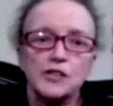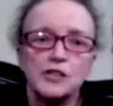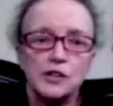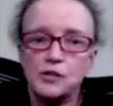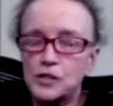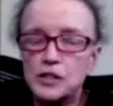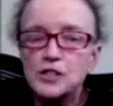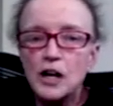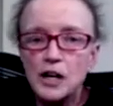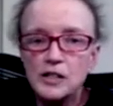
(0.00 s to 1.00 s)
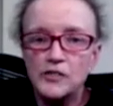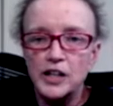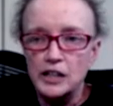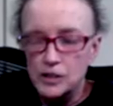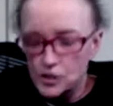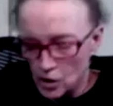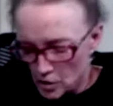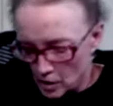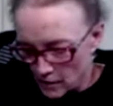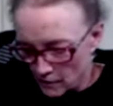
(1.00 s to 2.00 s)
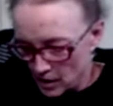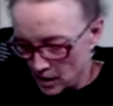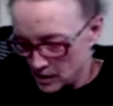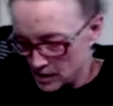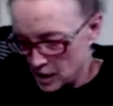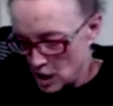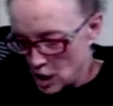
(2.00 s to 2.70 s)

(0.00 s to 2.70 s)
and there's tons of anecdotal evidence.